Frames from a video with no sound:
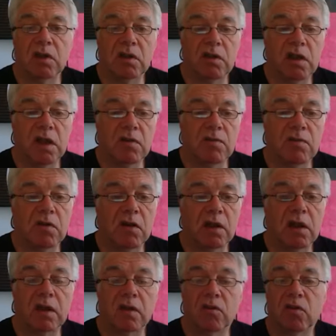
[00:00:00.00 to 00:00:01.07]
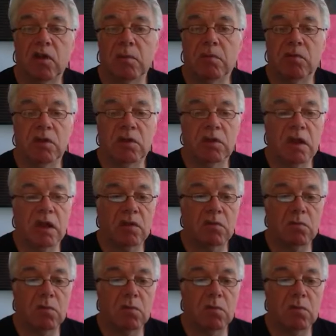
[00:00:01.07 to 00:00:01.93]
the DFI accepted that